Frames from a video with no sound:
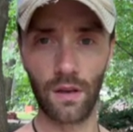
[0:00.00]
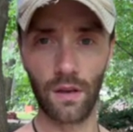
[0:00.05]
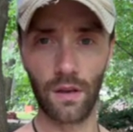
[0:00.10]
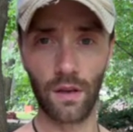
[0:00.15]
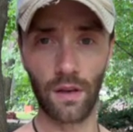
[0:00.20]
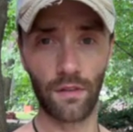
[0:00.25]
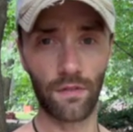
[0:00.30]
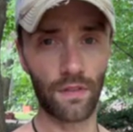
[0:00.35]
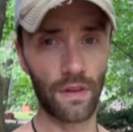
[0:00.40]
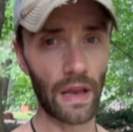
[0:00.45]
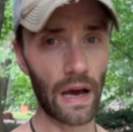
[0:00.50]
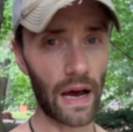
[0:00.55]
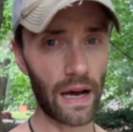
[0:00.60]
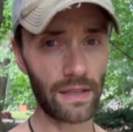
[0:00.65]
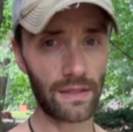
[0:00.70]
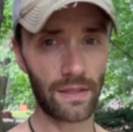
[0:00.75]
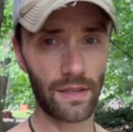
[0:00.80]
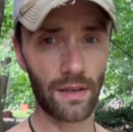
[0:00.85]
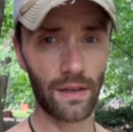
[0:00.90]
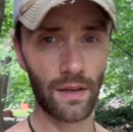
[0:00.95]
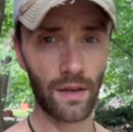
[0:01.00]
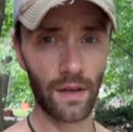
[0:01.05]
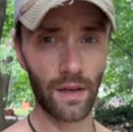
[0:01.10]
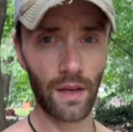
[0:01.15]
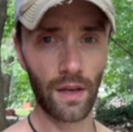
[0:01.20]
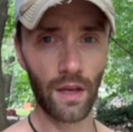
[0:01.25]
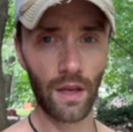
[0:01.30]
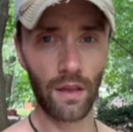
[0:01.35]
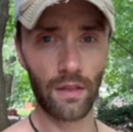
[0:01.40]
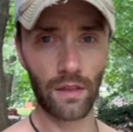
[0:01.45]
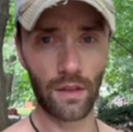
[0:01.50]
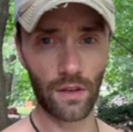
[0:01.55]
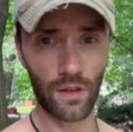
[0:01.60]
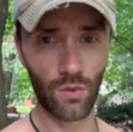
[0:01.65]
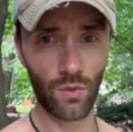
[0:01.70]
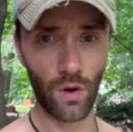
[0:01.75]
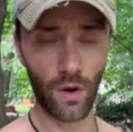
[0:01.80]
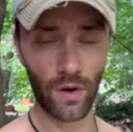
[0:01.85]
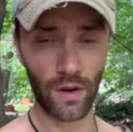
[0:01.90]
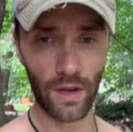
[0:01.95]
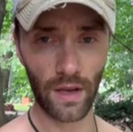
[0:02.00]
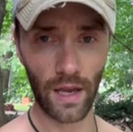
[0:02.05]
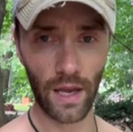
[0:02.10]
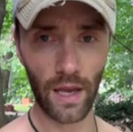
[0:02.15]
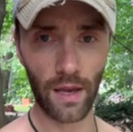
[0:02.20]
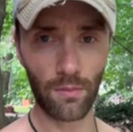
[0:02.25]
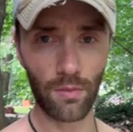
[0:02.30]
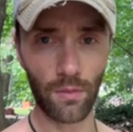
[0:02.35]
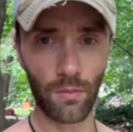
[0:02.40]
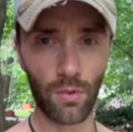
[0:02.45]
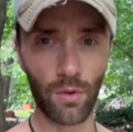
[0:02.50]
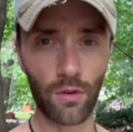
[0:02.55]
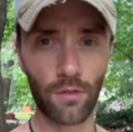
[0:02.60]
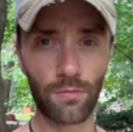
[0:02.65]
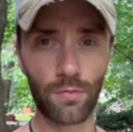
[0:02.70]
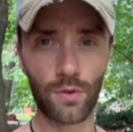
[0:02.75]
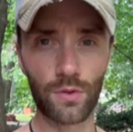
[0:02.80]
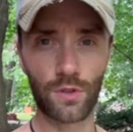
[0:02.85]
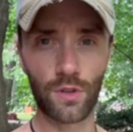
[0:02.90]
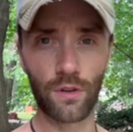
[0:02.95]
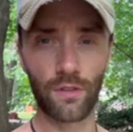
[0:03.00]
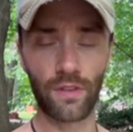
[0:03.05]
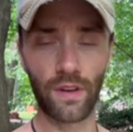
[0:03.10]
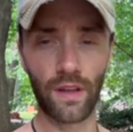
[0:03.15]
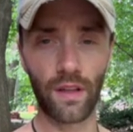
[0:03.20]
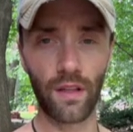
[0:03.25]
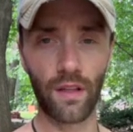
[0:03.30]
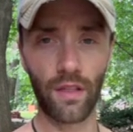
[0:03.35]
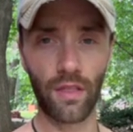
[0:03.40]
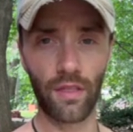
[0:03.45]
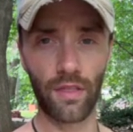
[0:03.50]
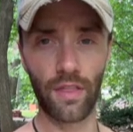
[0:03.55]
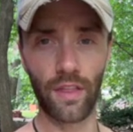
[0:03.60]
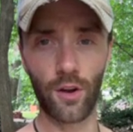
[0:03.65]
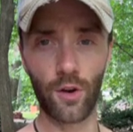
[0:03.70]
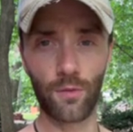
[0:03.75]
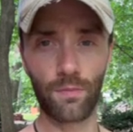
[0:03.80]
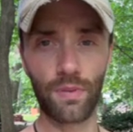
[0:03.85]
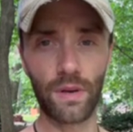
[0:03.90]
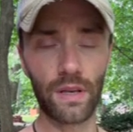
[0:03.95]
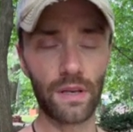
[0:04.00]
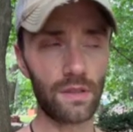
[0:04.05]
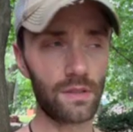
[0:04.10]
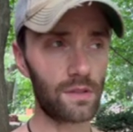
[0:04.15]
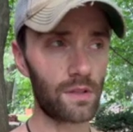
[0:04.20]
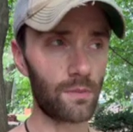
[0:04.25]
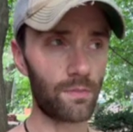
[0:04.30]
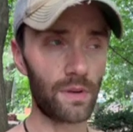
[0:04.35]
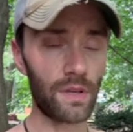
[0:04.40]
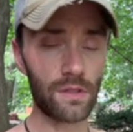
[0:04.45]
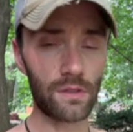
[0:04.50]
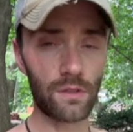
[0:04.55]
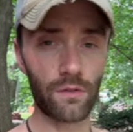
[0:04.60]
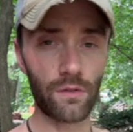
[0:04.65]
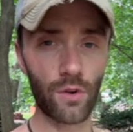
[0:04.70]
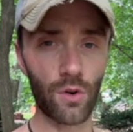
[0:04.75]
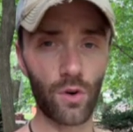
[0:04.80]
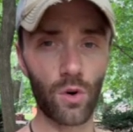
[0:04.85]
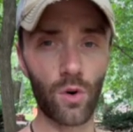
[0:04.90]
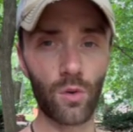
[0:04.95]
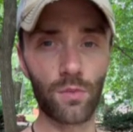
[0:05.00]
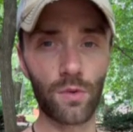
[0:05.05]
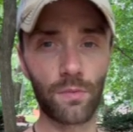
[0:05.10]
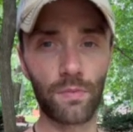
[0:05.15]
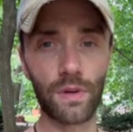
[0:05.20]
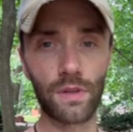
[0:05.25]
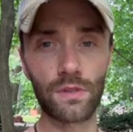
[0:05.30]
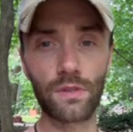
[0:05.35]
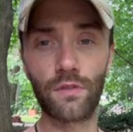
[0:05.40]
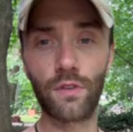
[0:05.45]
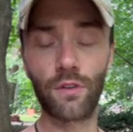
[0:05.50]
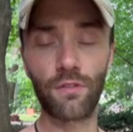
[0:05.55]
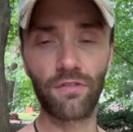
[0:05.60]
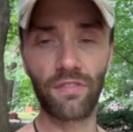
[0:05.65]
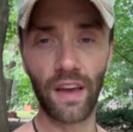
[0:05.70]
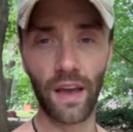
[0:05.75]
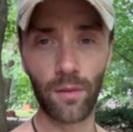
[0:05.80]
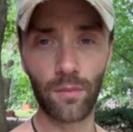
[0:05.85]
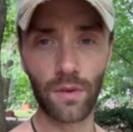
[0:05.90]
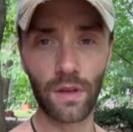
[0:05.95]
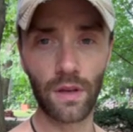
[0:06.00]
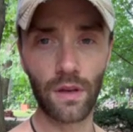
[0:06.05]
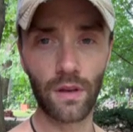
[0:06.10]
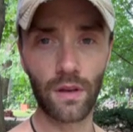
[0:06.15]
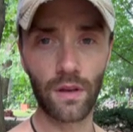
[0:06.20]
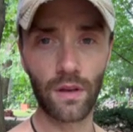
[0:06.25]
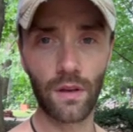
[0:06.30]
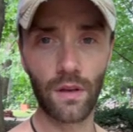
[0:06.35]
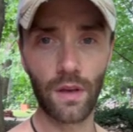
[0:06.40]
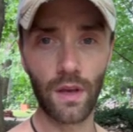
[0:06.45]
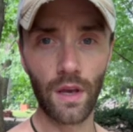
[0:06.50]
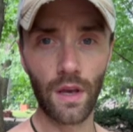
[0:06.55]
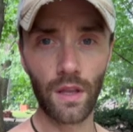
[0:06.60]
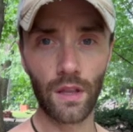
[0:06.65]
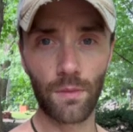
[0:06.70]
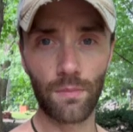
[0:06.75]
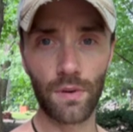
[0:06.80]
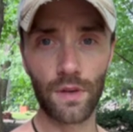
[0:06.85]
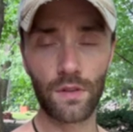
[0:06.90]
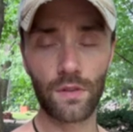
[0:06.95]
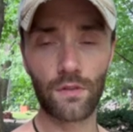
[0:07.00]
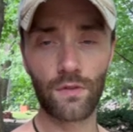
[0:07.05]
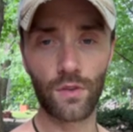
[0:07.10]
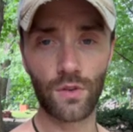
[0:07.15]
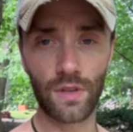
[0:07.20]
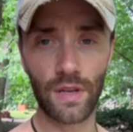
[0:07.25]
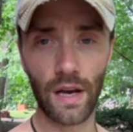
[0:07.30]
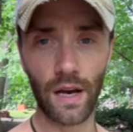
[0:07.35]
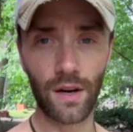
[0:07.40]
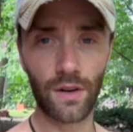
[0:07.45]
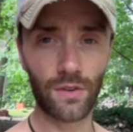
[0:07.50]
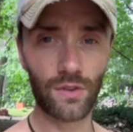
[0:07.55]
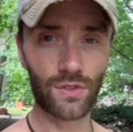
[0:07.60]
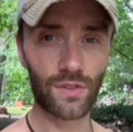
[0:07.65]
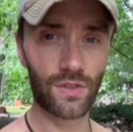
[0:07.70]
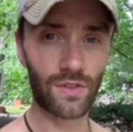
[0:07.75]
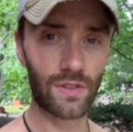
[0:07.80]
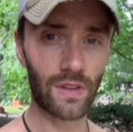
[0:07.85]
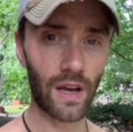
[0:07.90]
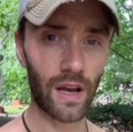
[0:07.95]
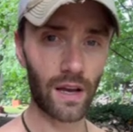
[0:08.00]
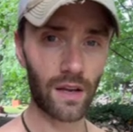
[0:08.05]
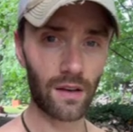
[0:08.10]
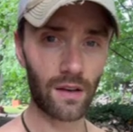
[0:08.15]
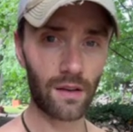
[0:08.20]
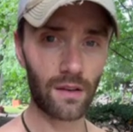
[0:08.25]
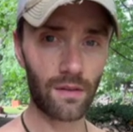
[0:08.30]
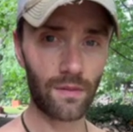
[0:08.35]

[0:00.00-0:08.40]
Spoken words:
If not, then you are incapable of preserving their peace, the peace of your home, the peace of your family, the peace of your town, your society.